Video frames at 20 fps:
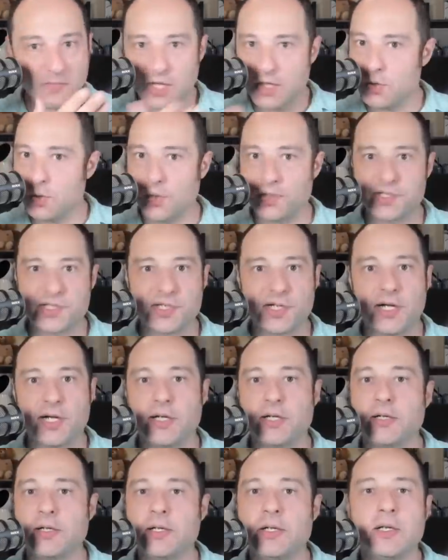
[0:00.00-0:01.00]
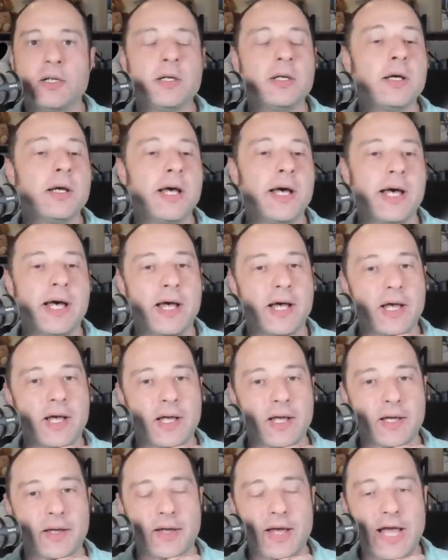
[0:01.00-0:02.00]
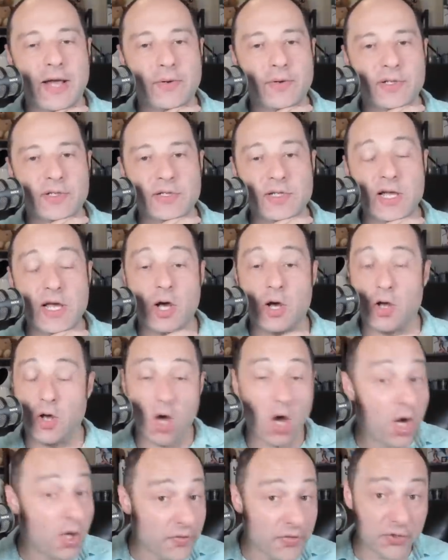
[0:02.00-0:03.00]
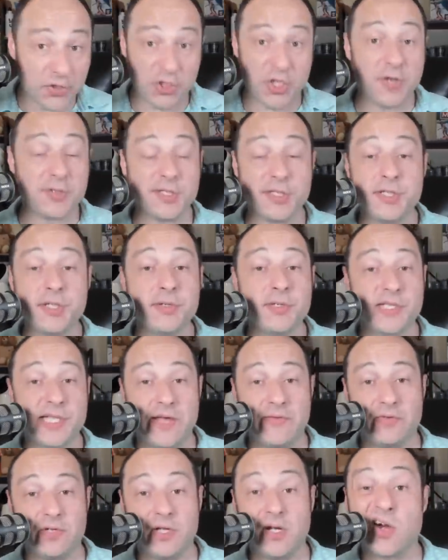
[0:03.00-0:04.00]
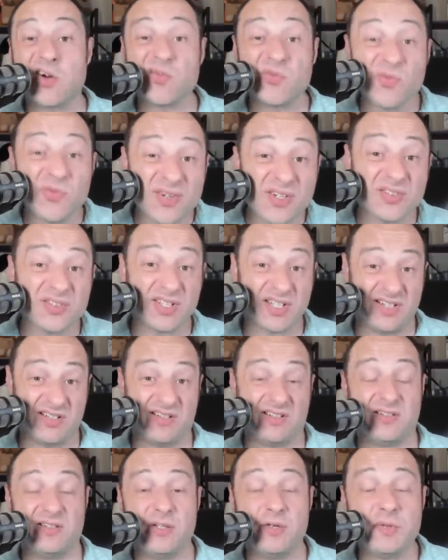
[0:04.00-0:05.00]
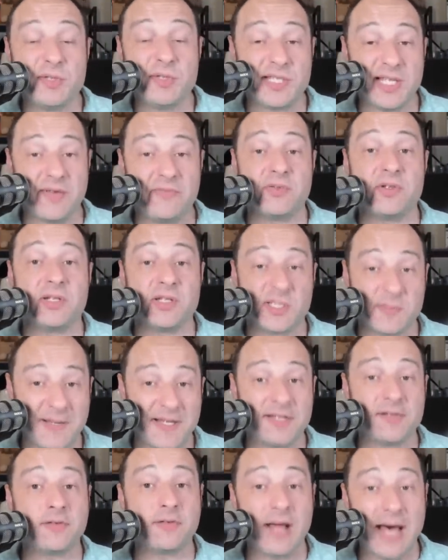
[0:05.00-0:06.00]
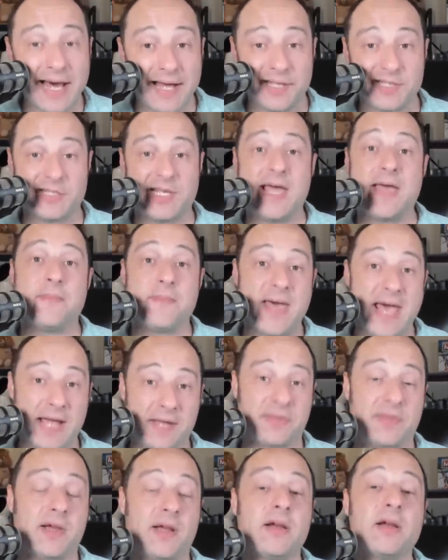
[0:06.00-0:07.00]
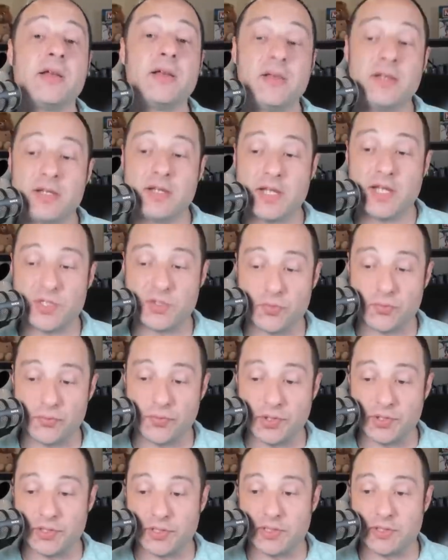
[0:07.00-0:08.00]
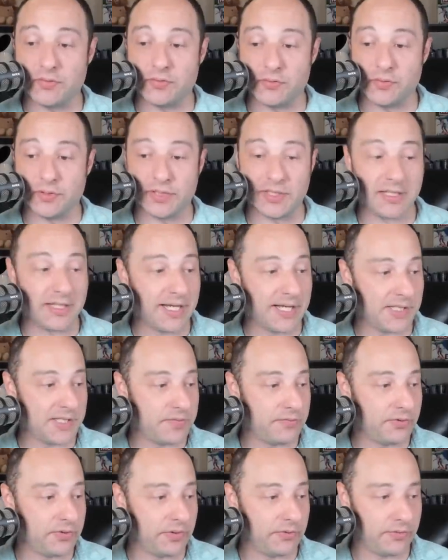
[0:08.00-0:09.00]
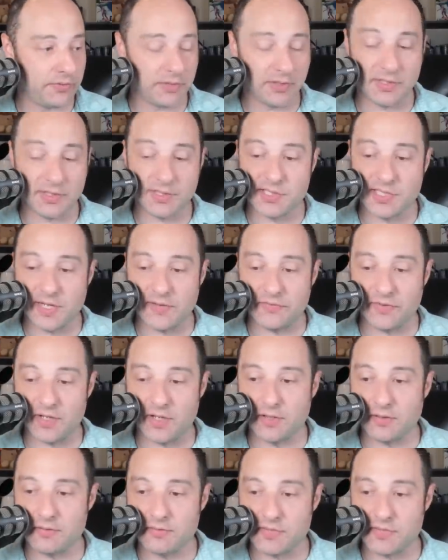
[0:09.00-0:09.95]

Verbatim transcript: North Star, uh, I would, all the shows in 270 are really good. 270, spent a lot of time back there. It's really, really nice. Really, really good stuff there.